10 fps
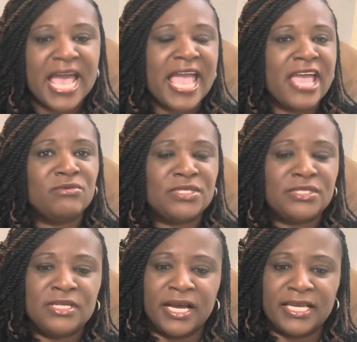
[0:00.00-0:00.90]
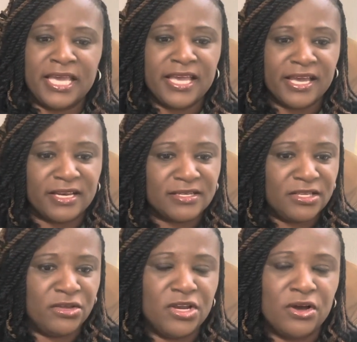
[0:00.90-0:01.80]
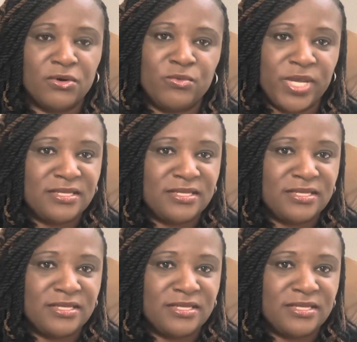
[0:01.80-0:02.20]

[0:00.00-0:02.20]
And again, we